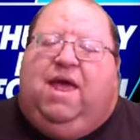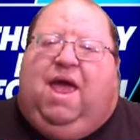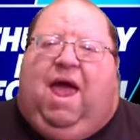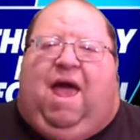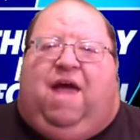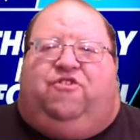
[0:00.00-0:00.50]

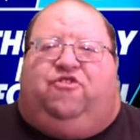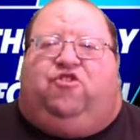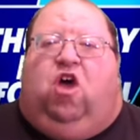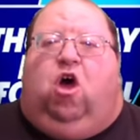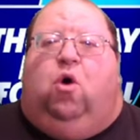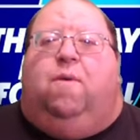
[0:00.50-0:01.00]
And
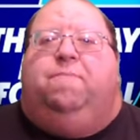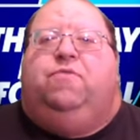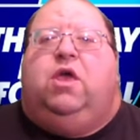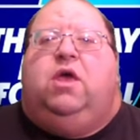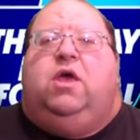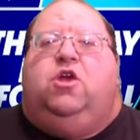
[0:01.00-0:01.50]
so,
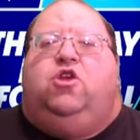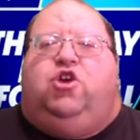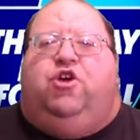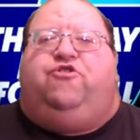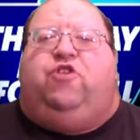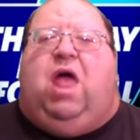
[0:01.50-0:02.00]

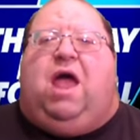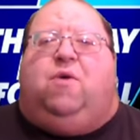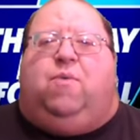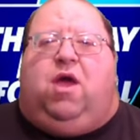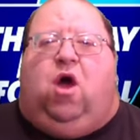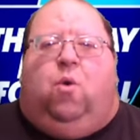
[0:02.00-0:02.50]
just like
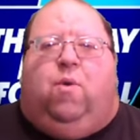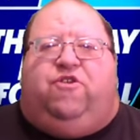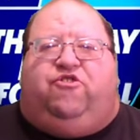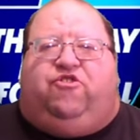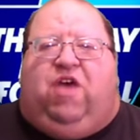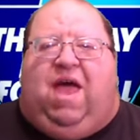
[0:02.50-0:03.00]
we always
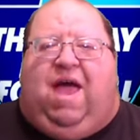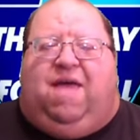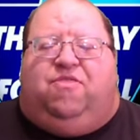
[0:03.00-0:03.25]
say,